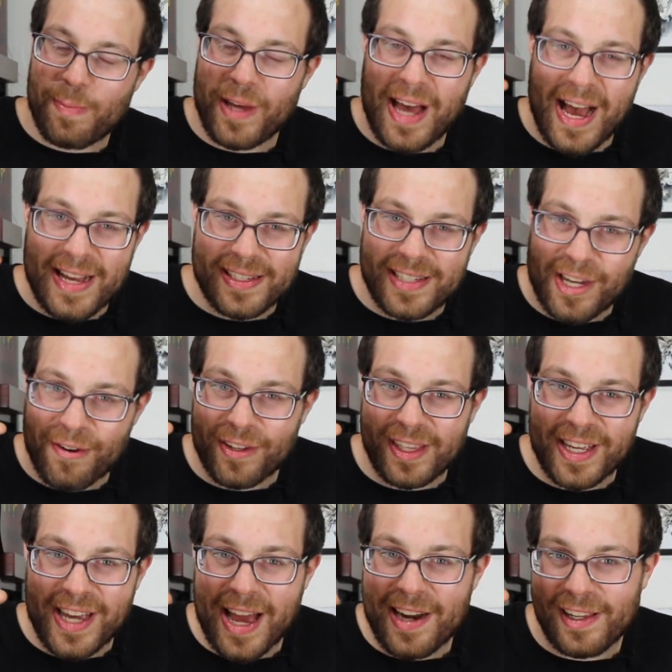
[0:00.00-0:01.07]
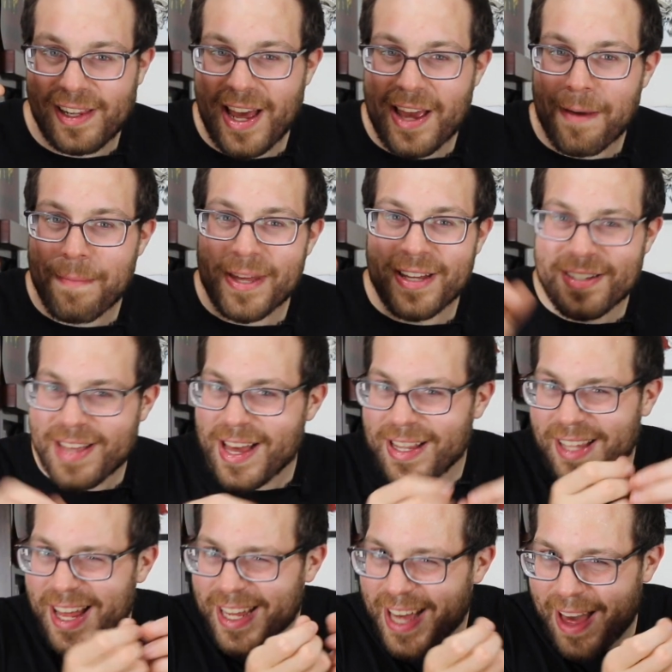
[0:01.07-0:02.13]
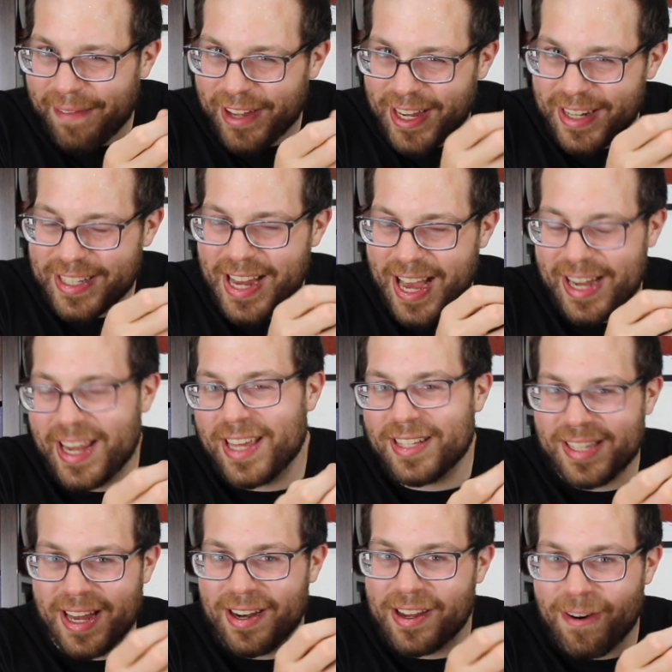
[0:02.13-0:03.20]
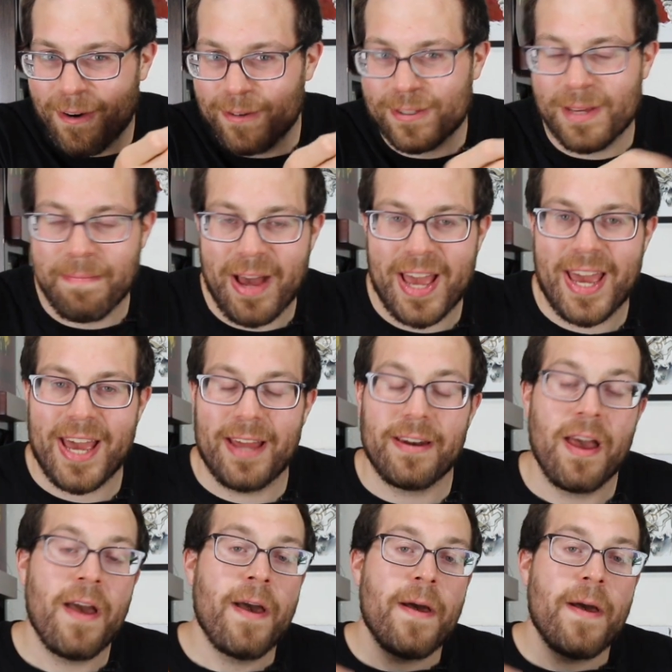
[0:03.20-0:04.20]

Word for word: but I secretly kind of like because I like having a tiny set of cards in my hand.